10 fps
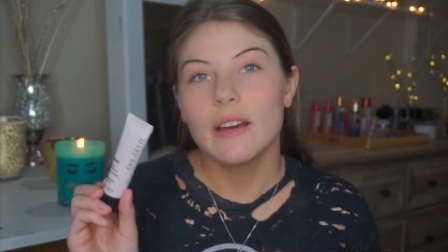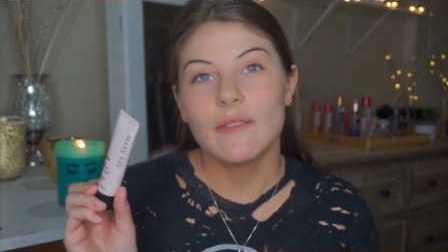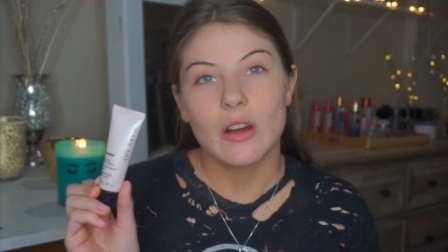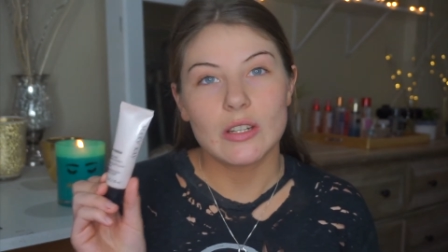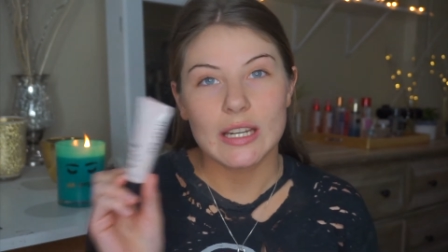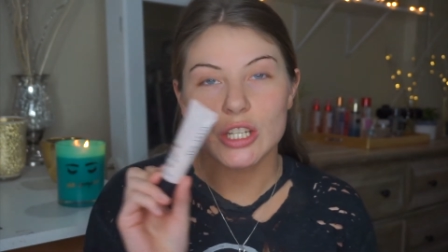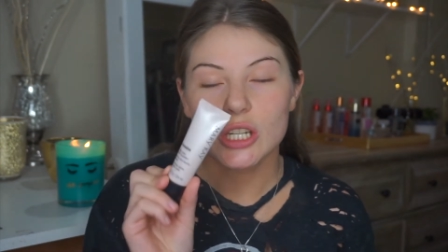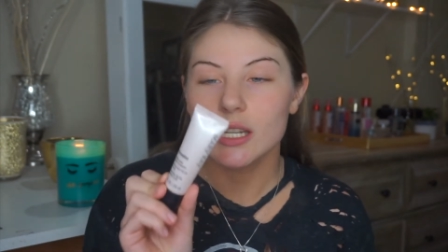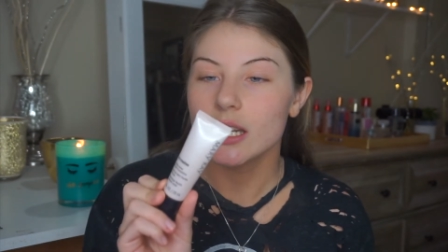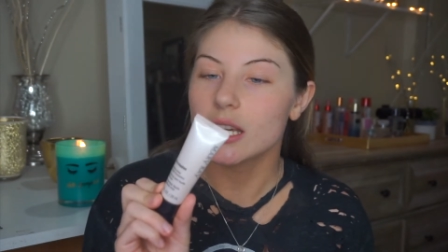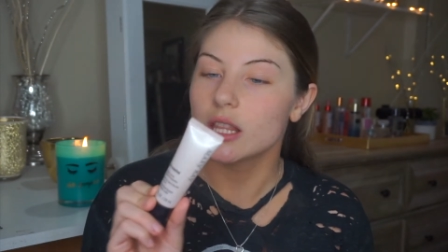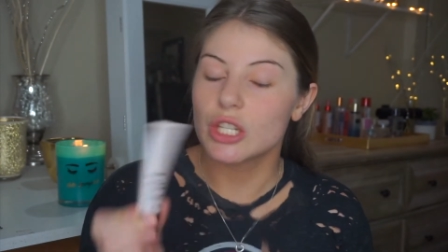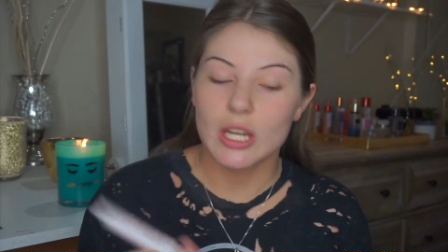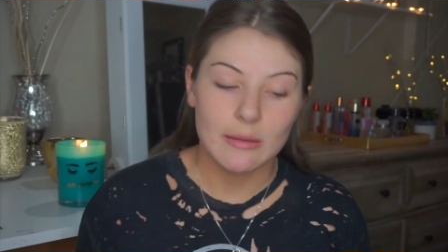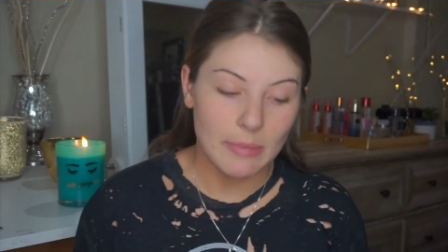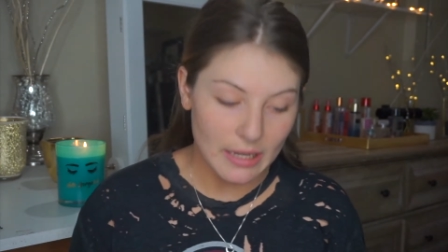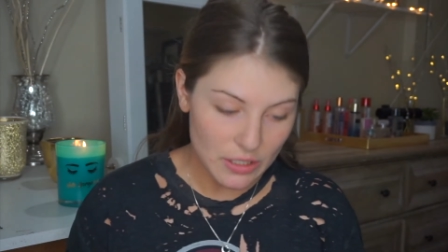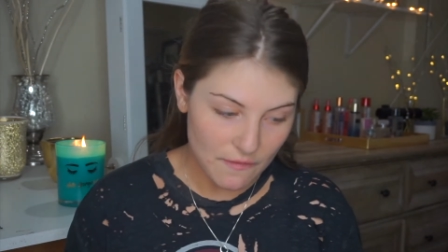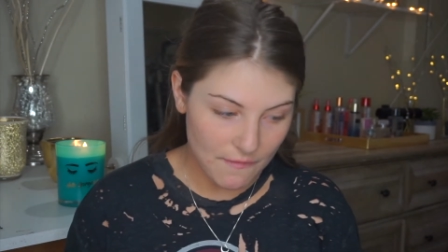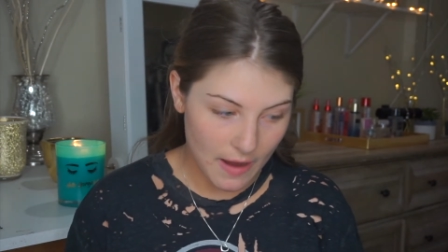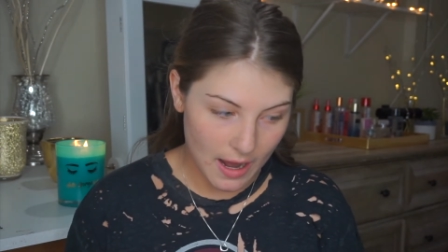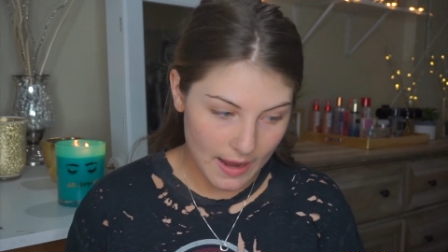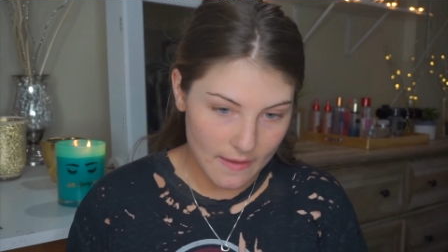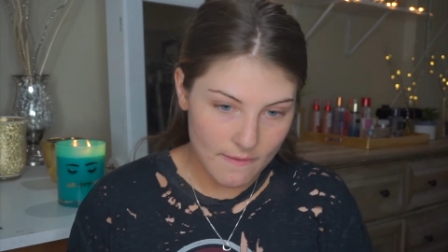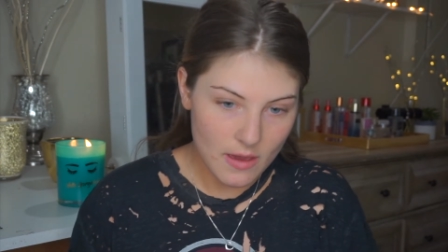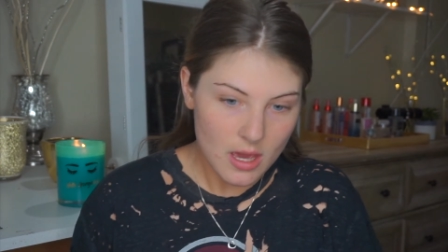Foundation in the shade Beige 5.